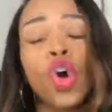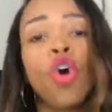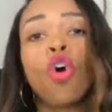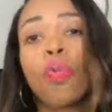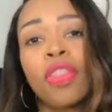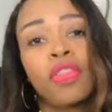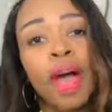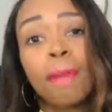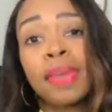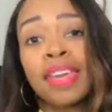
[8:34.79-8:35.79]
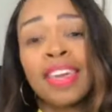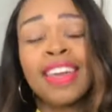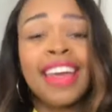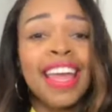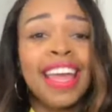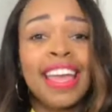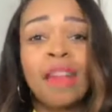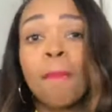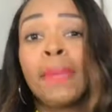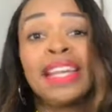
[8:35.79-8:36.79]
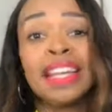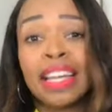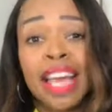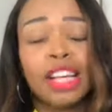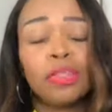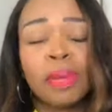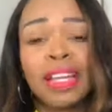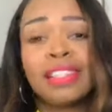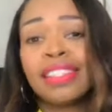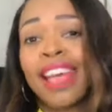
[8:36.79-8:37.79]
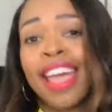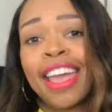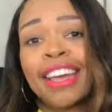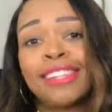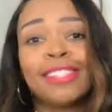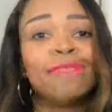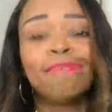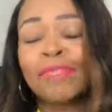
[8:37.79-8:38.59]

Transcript: or whether that be in media engagements and